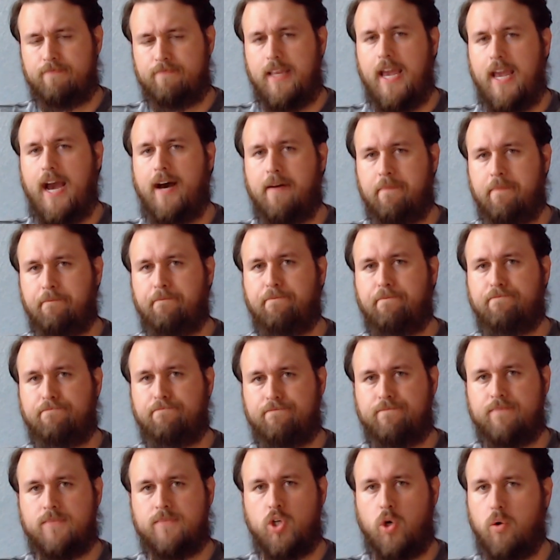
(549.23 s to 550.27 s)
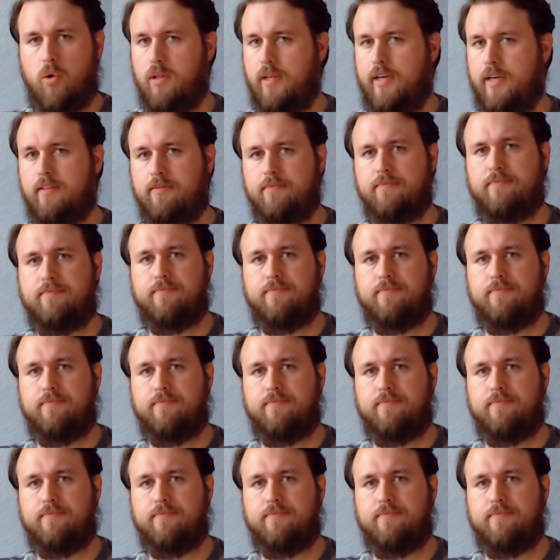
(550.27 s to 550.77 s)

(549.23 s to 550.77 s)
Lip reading: Yeah, totally.